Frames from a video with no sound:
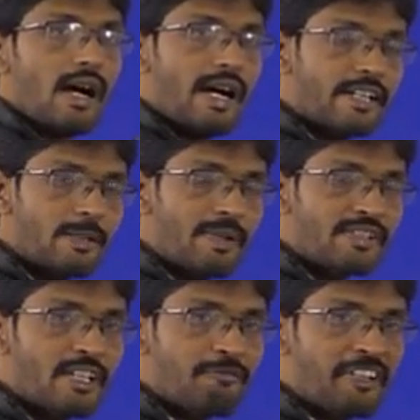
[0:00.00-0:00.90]

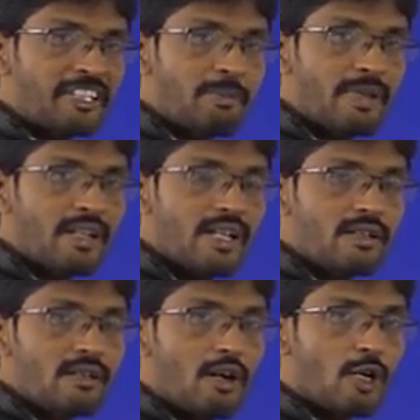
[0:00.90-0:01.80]
100% reflecting
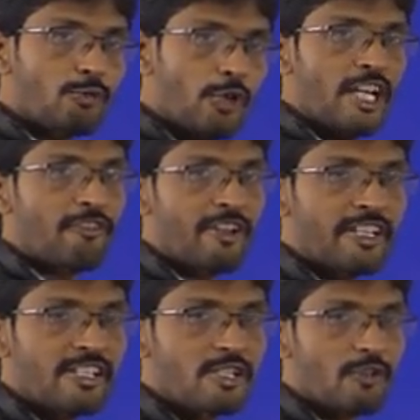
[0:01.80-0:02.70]
mirror or fully
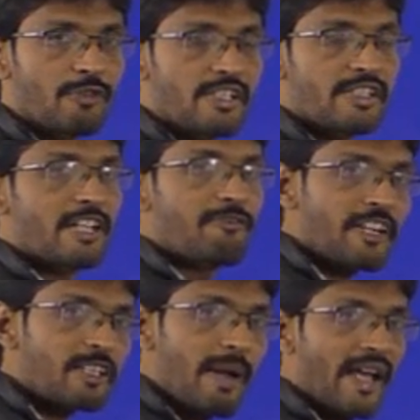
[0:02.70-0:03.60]
reflecting surface. They
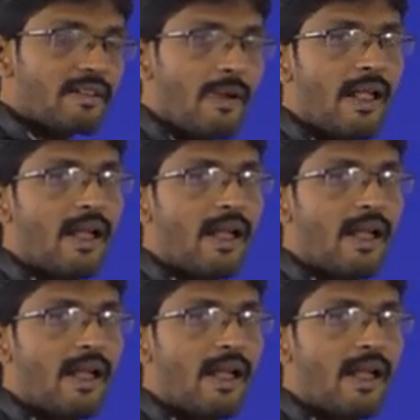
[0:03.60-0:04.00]
reflect back.